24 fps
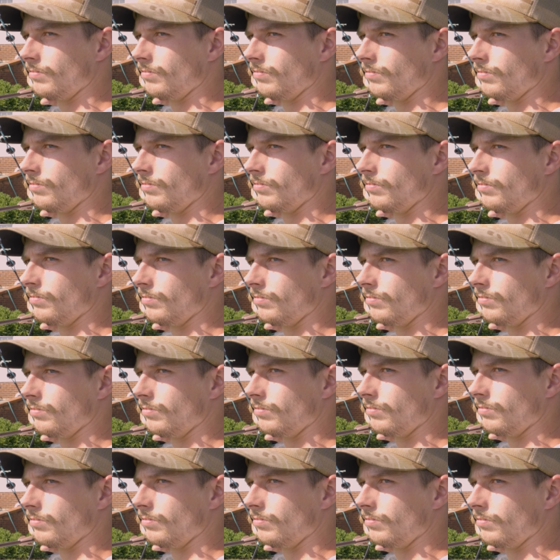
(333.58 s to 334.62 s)

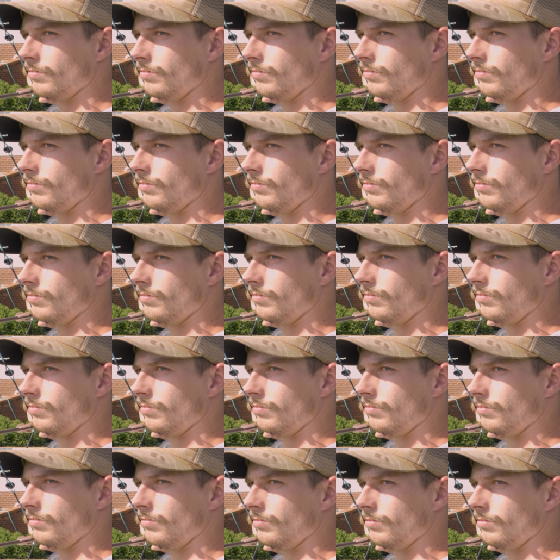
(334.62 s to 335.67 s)

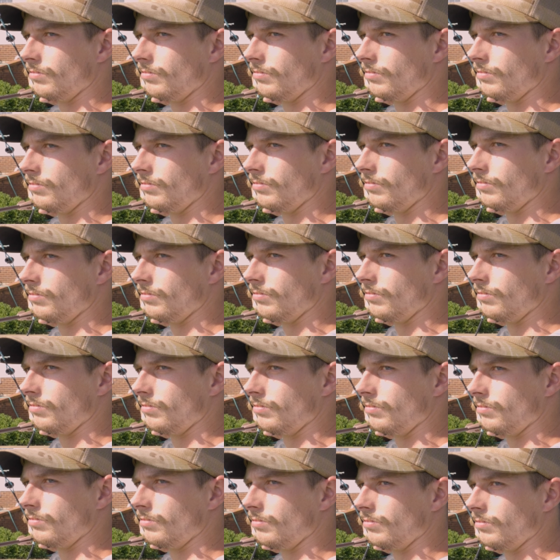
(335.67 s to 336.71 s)

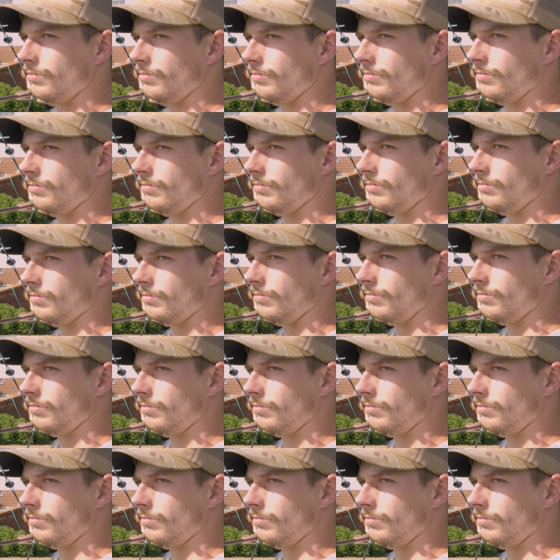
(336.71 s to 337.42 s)
(no one is talking)